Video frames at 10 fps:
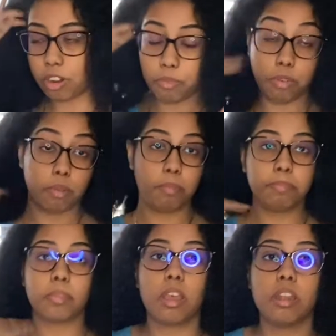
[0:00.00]

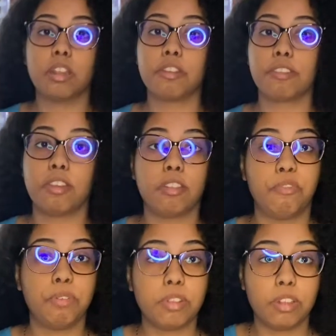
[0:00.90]
I remember thinking
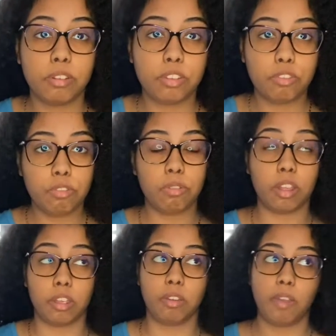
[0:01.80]
we were the only two
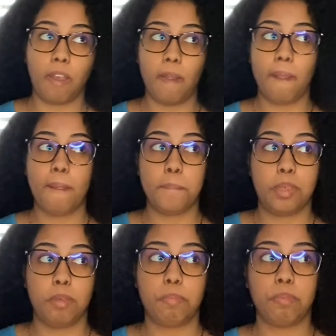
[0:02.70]
like
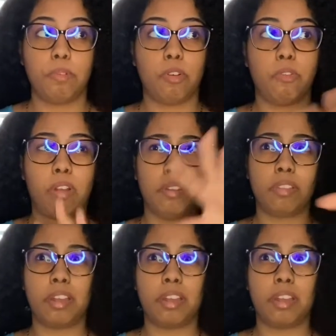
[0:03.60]
people around that